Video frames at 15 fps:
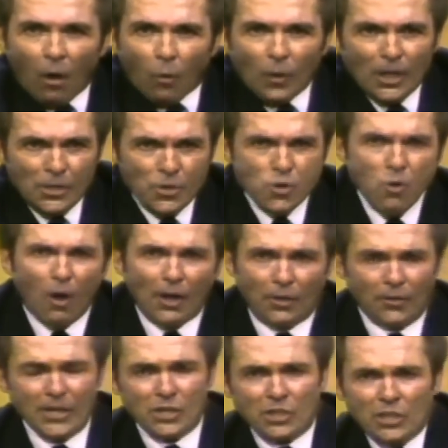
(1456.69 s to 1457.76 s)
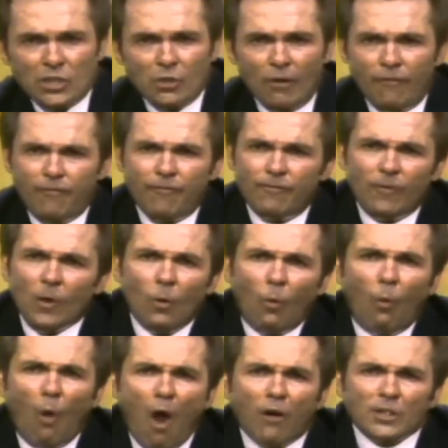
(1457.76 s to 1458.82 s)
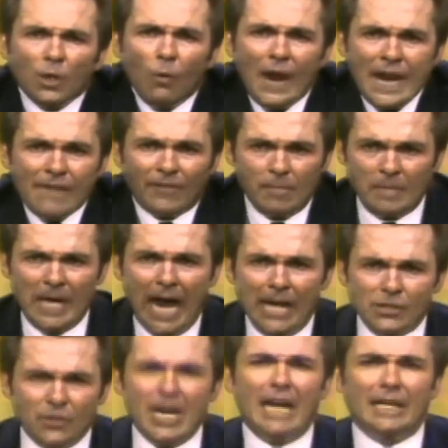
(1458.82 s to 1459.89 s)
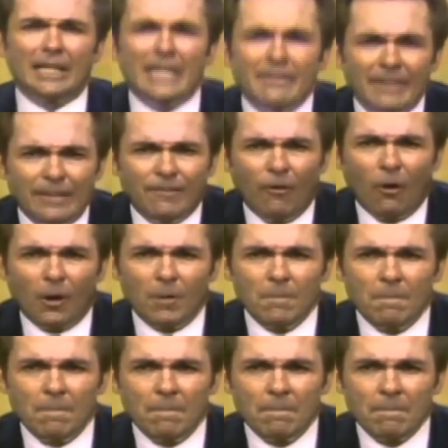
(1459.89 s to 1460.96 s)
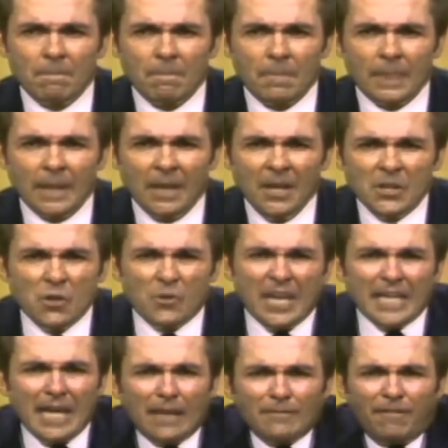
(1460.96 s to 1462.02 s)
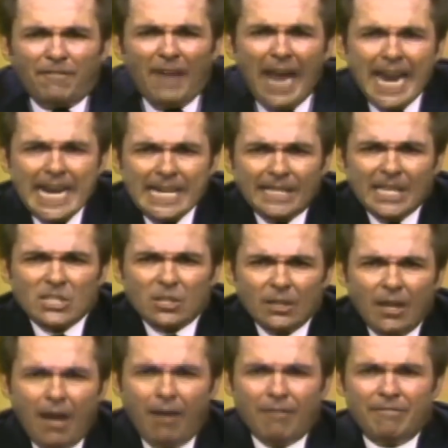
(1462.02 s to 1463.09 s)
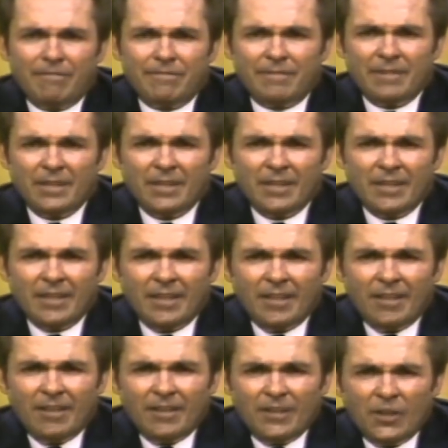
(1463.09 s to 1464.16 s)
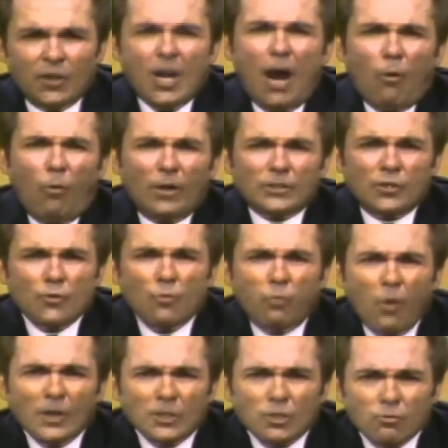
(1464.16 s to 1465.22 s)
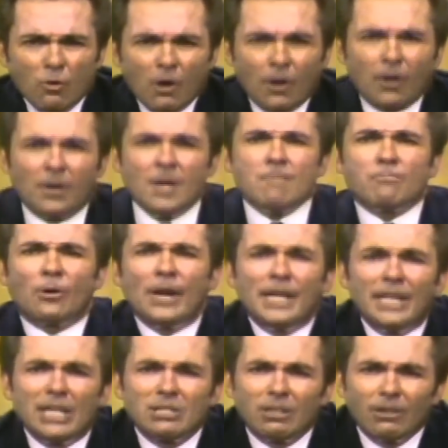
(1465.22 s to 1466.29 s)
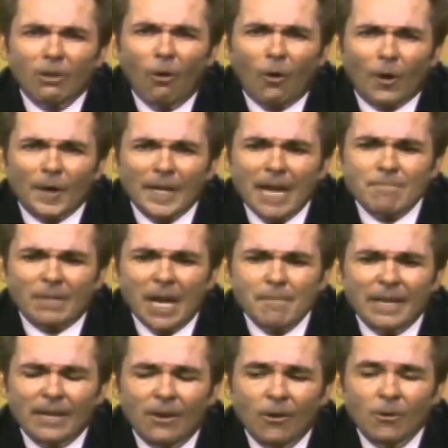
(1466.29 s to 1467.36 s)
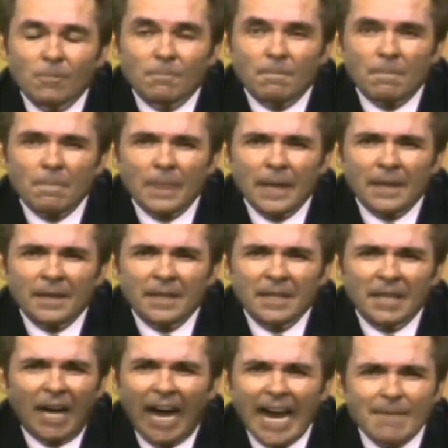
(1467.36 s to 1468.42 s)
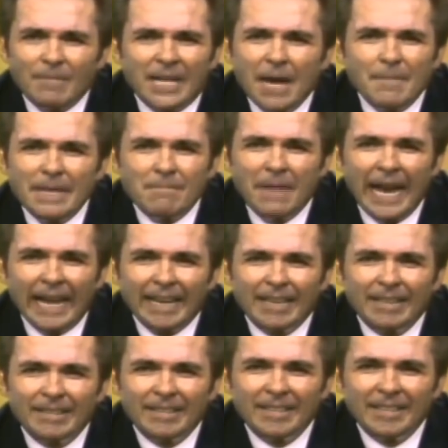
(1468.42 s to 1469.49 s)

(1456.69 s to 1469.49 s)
Will you who are Christians, you have walked away from God, you're not living for him. You cannot find this love. You're not what you once were. Pray this, Lord, I'm coming home. I'm coming back.